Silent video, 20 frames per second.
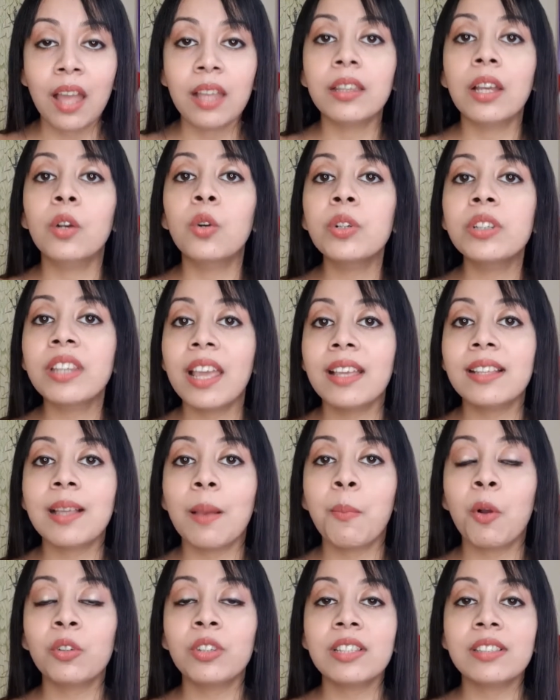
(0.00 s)
The good things
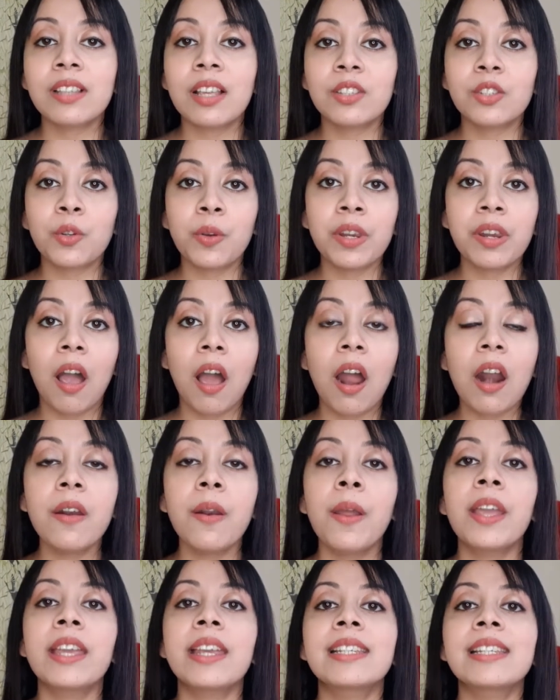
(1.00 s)
about this sunscreen are
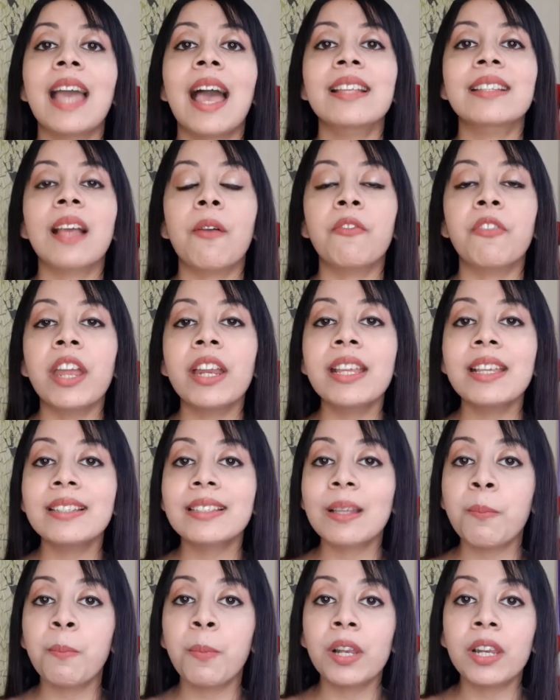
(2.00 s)
it has a very
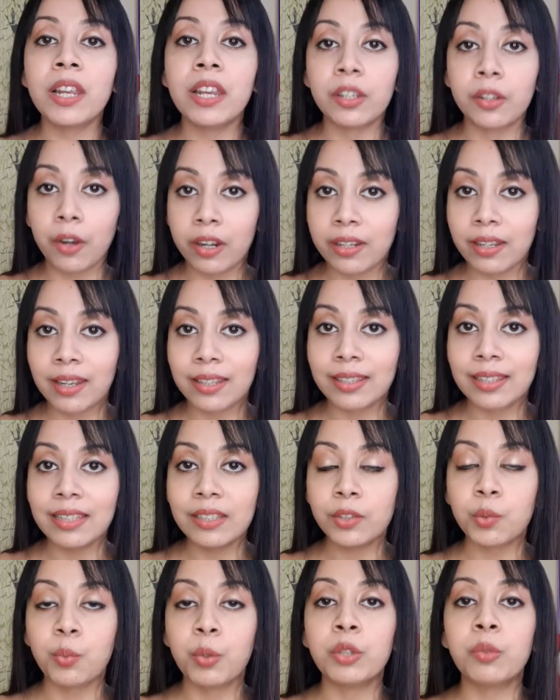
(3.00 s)
simple ingredient
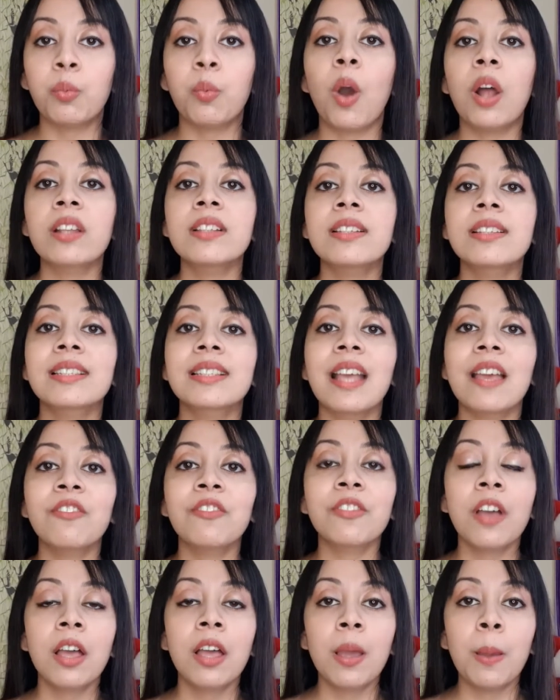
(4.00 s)
list with one
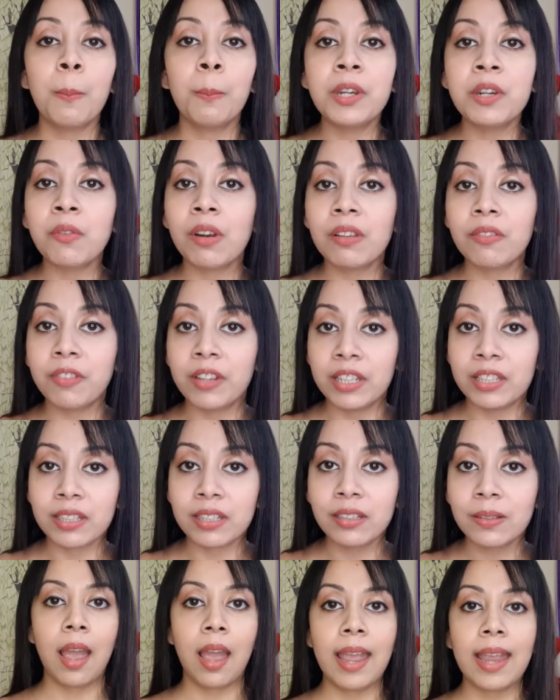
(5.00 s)
safe mineral
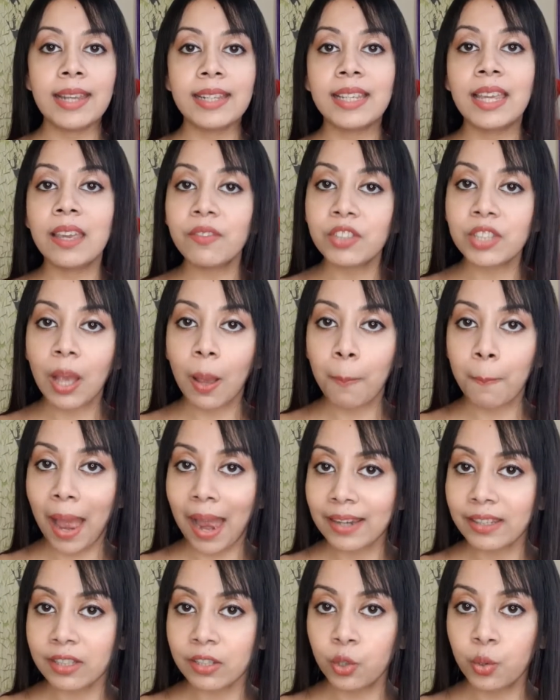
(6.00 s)
filter. It gives a
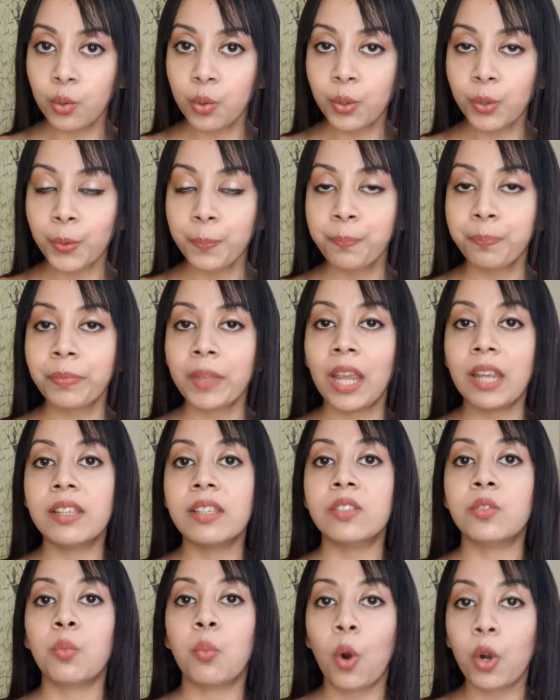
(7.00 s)
matte look, it
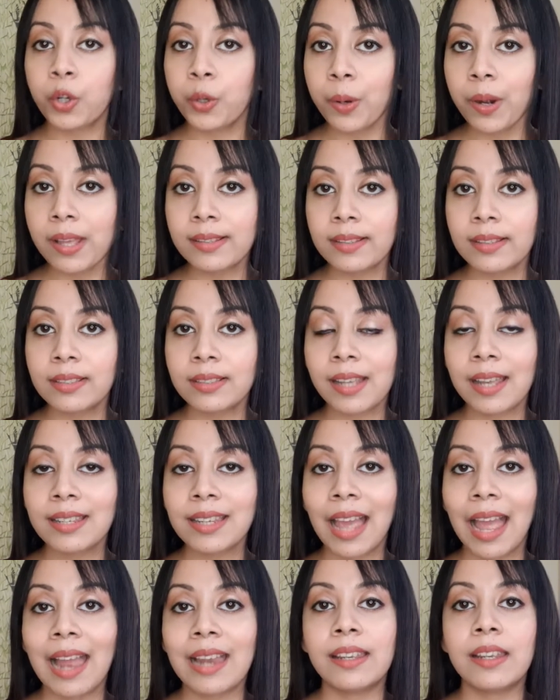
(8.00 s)
is water
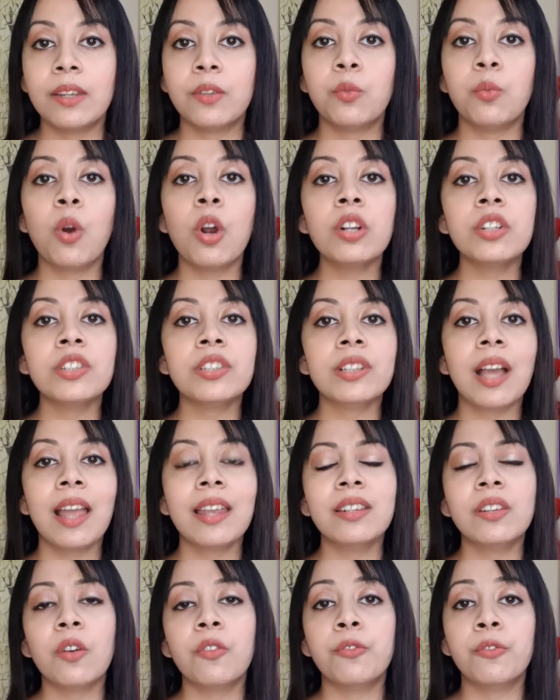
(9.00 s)
resistant and it works
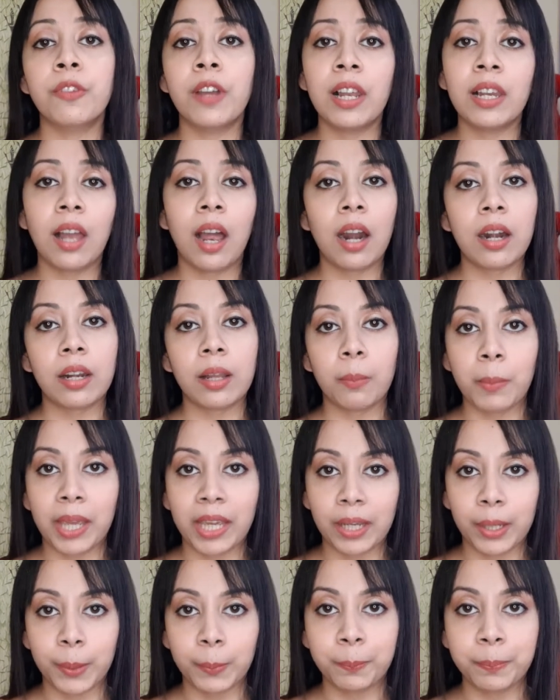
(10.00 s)
kind of well under
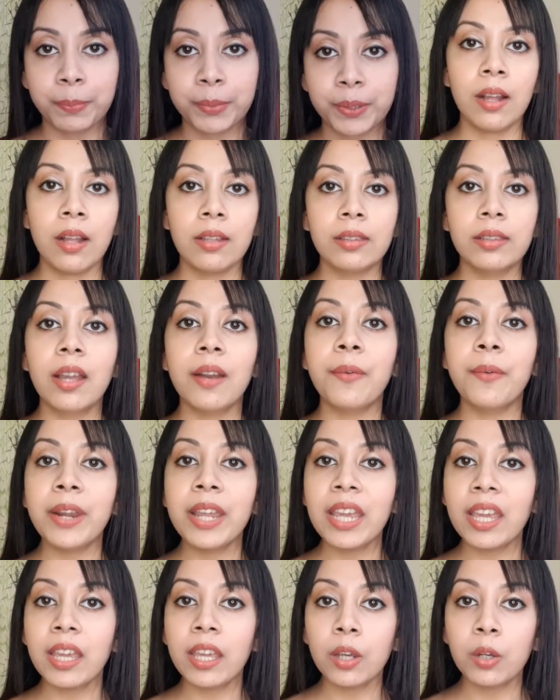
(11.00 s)
makeup. The
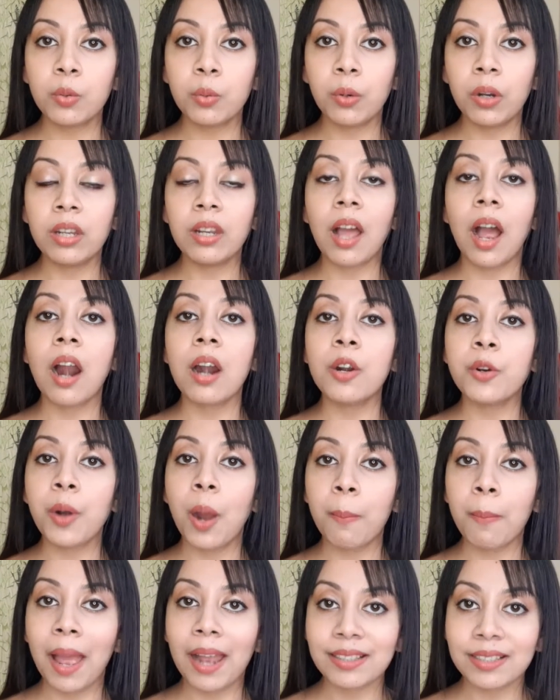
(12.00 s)
Reequil
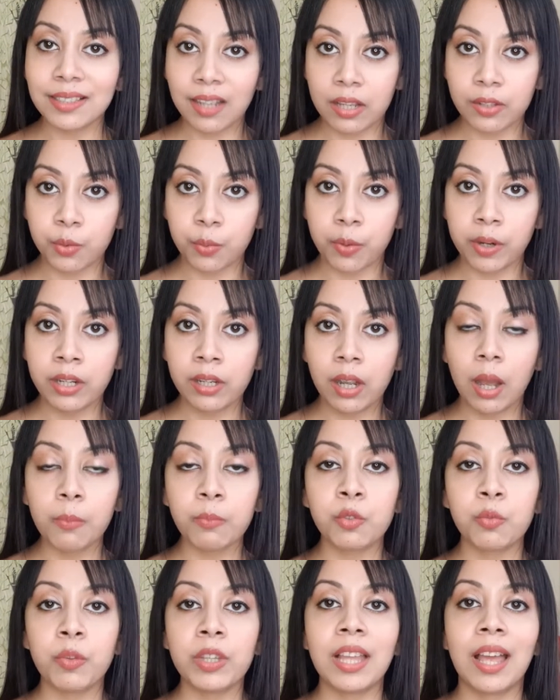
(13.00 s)
Ultra Matte Sunscreen
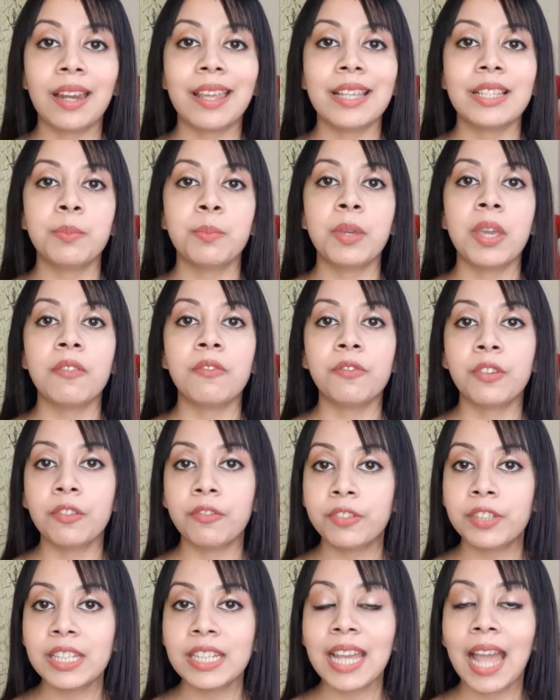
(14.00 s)
comes with an SPF
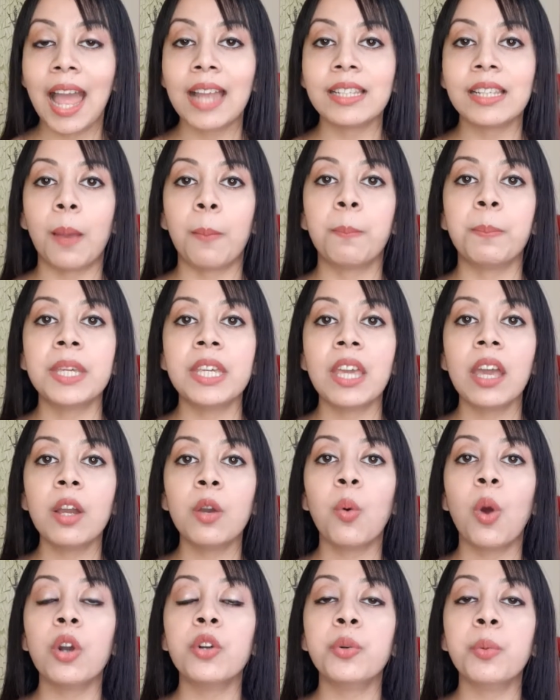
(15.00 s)
50 and a PA
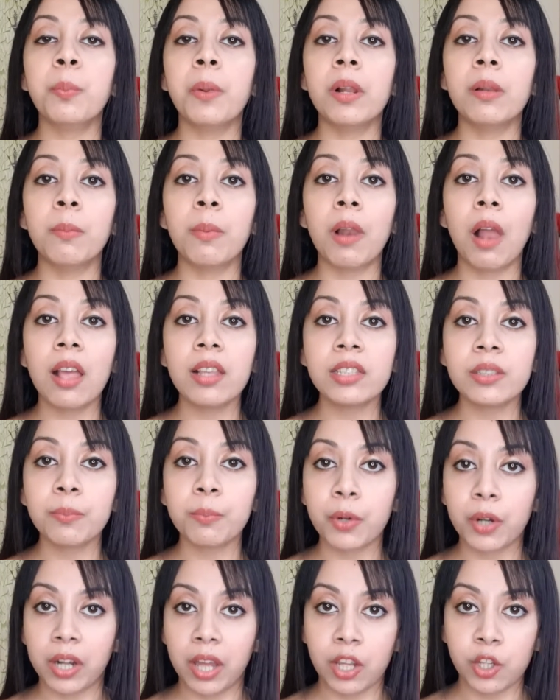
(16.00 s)
quadruple plus
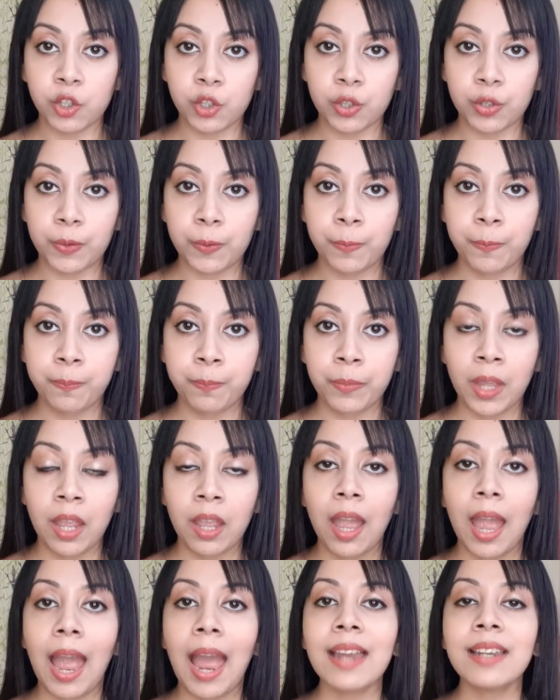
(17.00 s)
protection.
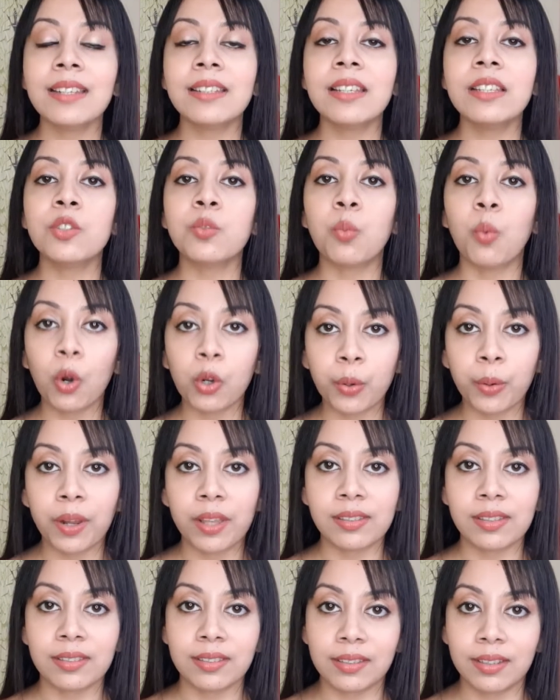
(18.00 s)
And it is water
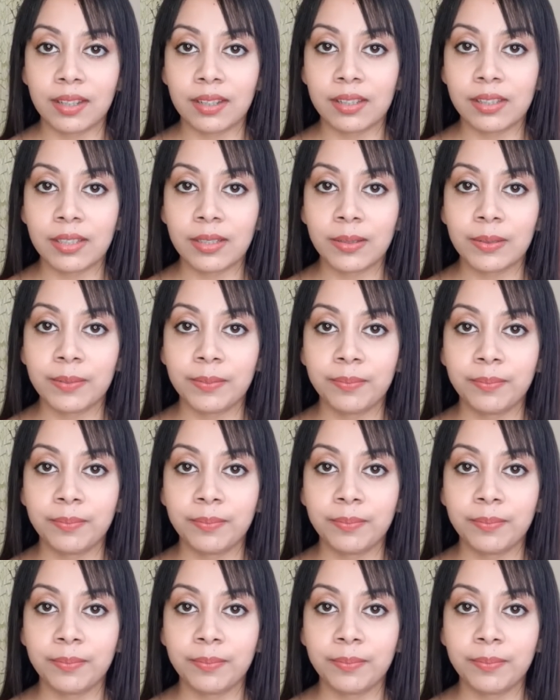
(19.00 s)
resistant.